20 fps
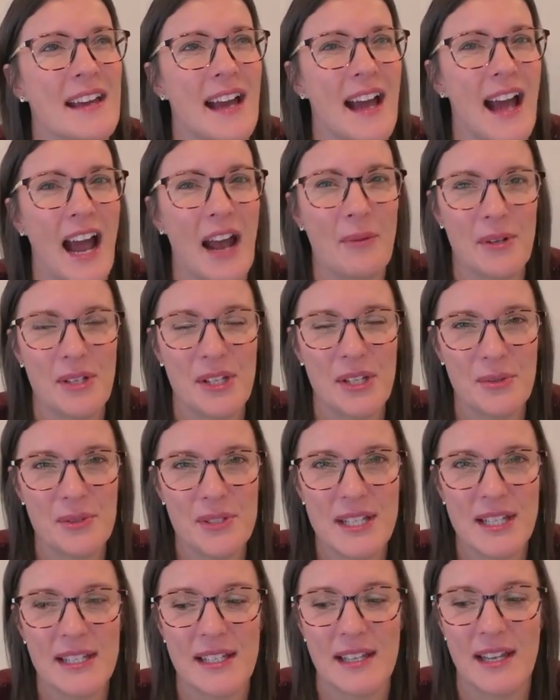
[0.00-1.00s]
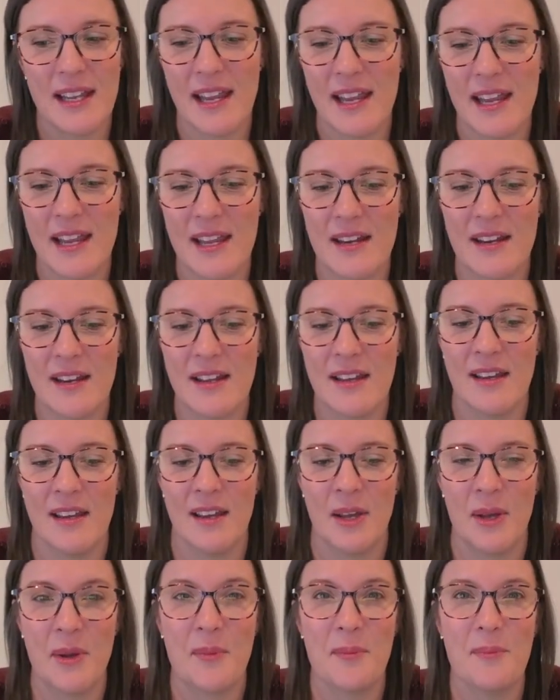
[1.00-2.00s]
I would use it in
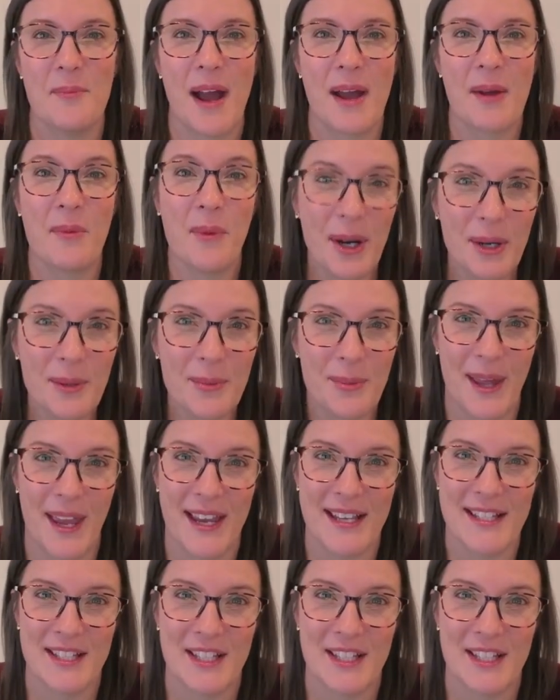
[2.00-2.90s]
my workplace